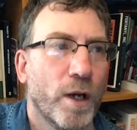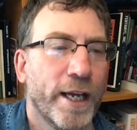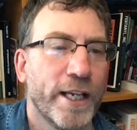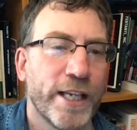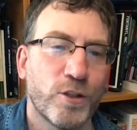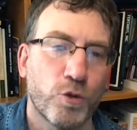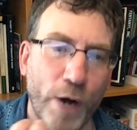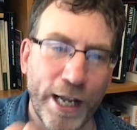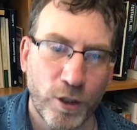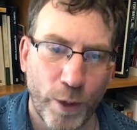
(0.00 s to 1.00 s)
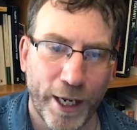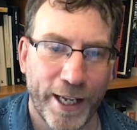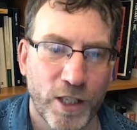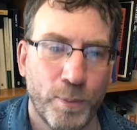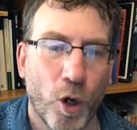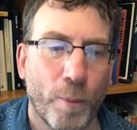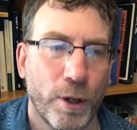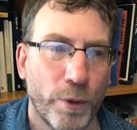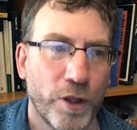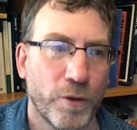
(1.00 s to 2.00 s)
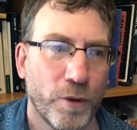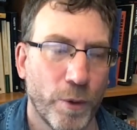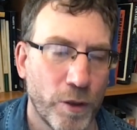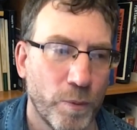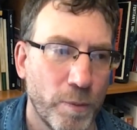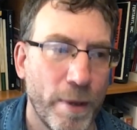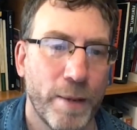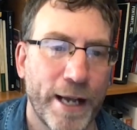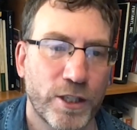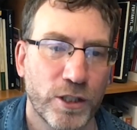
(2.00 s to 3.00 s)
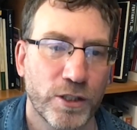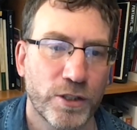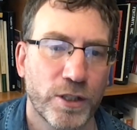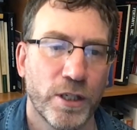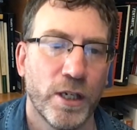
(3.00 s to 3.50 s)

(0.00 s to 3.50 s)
his rhetoric is popular with many Mexicans.